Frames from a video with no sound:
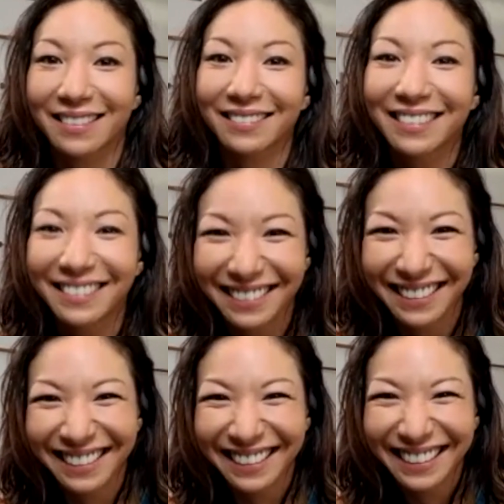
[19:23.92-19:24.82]

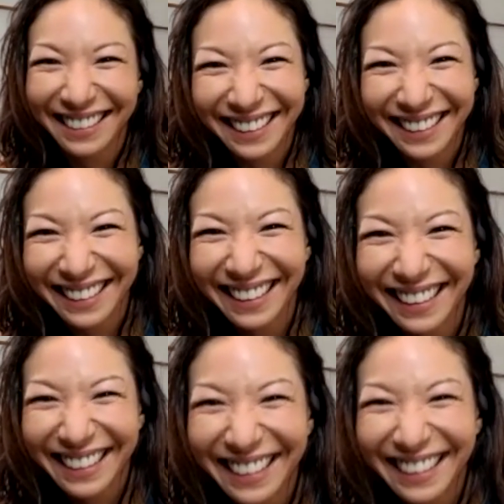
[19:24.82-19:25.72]
Yay!
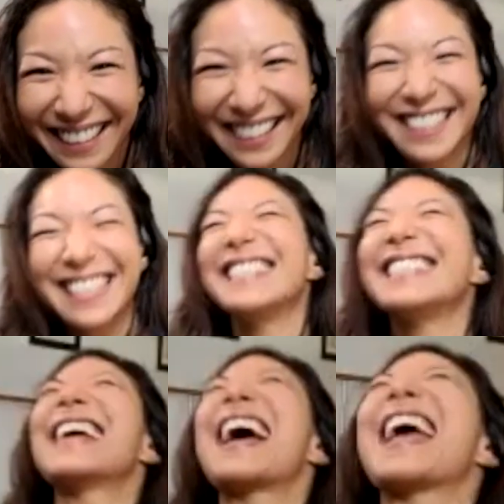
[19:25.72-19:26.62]
I hope they
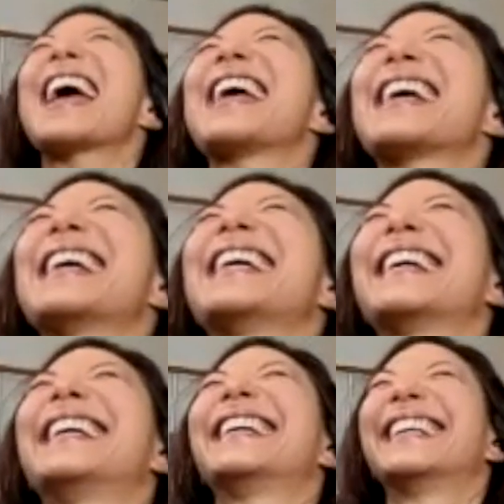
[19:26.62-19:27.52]
open again
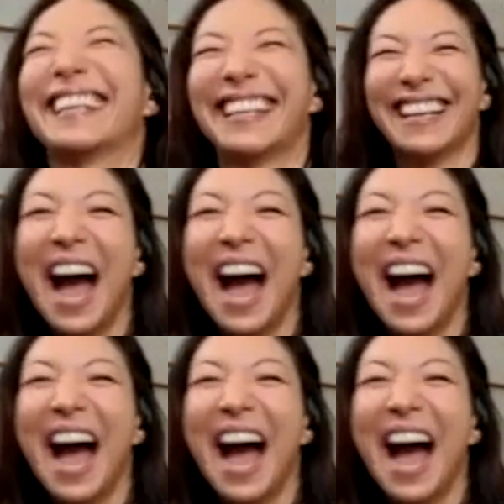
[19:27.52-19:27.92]
soon.